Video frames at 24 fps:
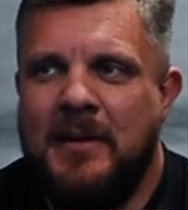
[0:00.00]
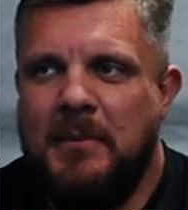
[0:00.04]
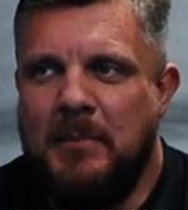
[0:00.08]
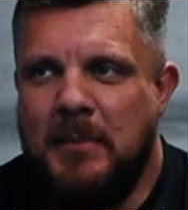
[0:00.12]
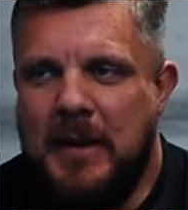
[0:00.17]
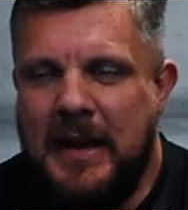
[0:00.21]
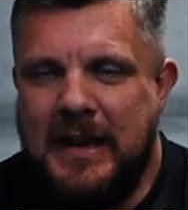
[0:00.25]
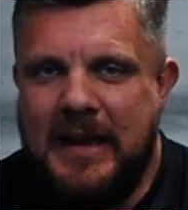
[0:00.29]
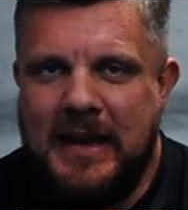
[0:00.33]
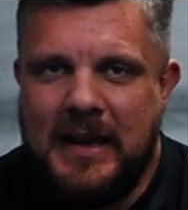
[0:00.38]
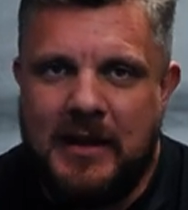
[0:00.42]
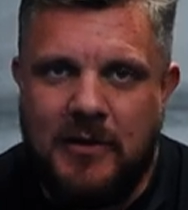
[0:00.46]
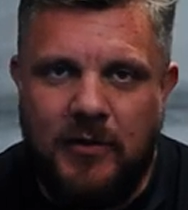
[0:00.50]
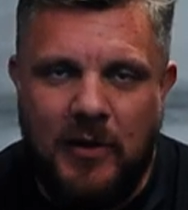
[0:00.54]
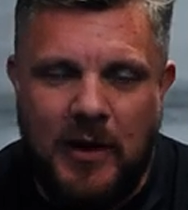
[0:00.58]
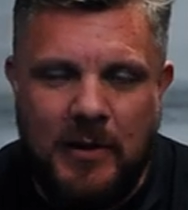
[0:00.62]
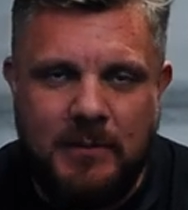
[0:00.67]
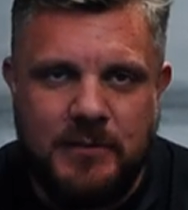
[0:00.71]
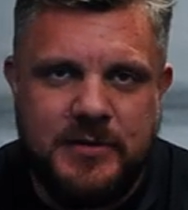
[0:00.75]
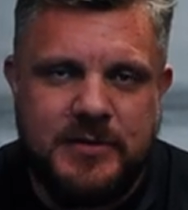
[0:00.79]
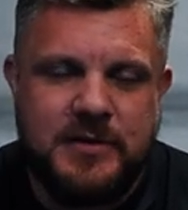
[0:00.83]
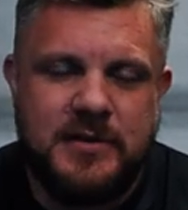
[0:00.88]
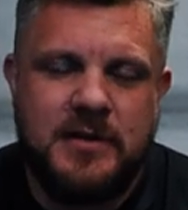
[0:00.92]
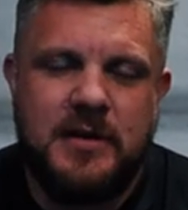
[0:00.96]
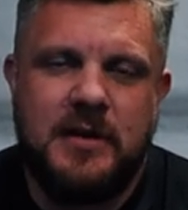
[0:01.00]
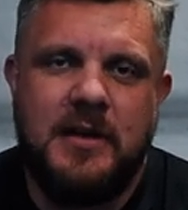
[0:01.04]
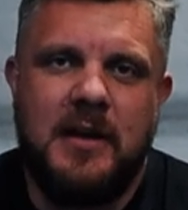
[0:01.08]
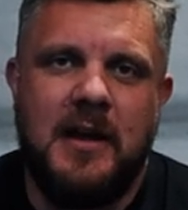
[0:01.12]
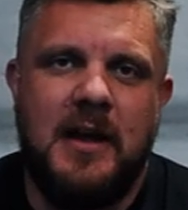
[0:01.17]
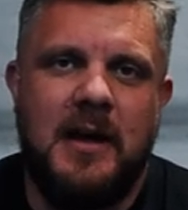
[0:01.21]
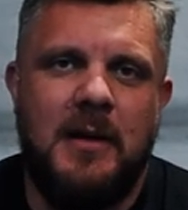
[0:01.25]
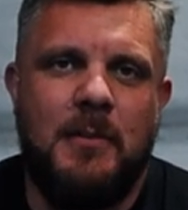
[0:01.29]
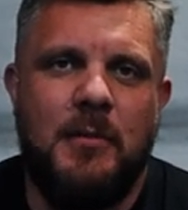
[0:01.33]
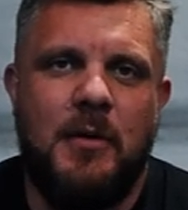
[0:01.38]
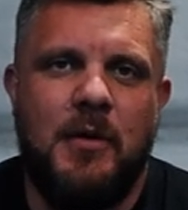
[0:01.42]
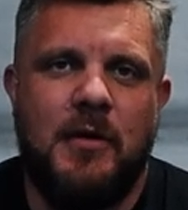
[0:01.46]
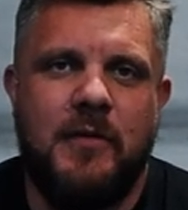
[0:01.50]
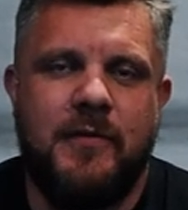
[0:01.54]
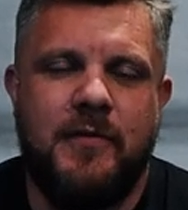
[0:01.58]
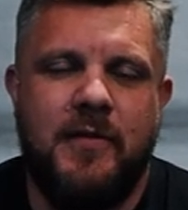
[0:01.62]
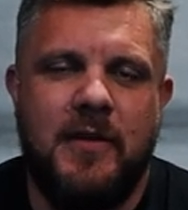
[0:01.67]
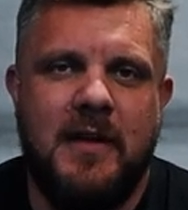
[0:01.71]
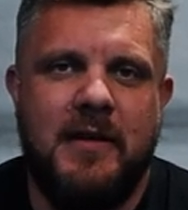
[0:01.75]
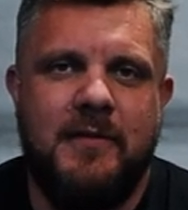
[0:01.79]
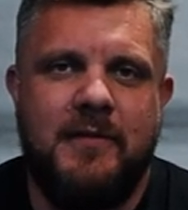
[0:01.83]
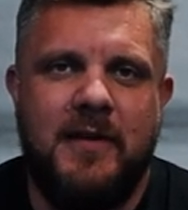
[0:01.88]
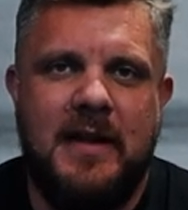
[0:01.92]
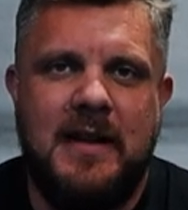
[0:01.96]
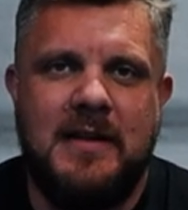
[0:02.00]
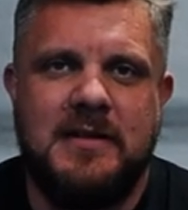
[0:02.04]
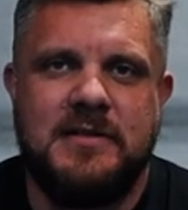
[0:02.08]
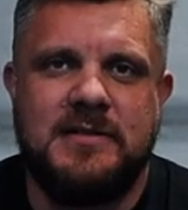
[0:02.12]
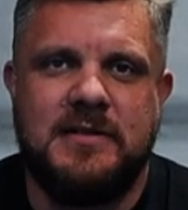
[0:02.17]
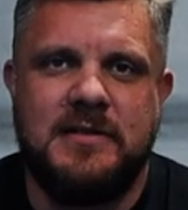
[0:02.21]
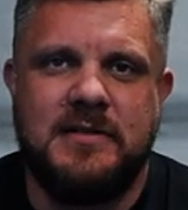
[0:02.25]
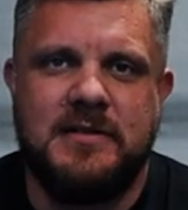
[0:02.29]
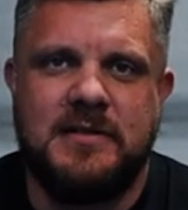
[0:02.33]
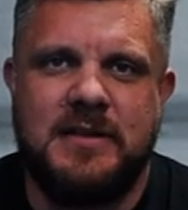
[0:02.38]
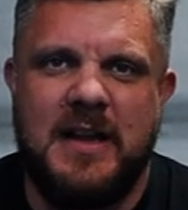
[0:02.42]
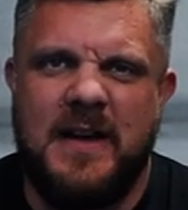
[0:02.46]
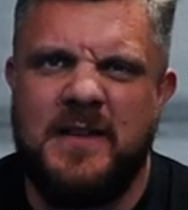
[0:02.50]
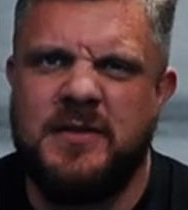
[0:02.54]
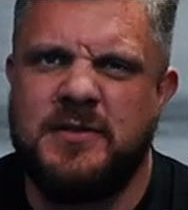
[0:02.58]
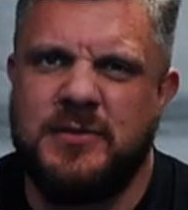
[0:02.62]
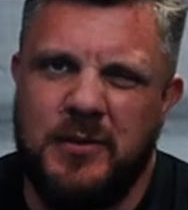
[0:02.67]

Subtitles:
many clips off the events and stuff.